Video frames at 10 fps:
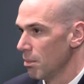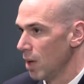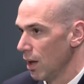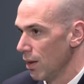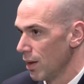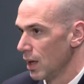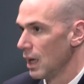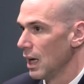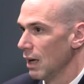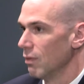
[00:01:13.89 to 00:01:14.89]
month
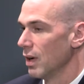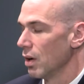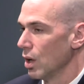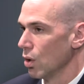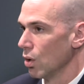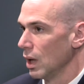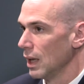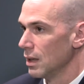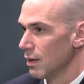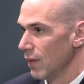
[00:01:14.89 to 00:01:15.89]
in very
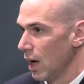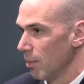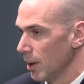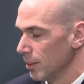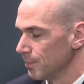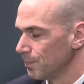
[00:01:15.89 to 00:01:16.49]
early development.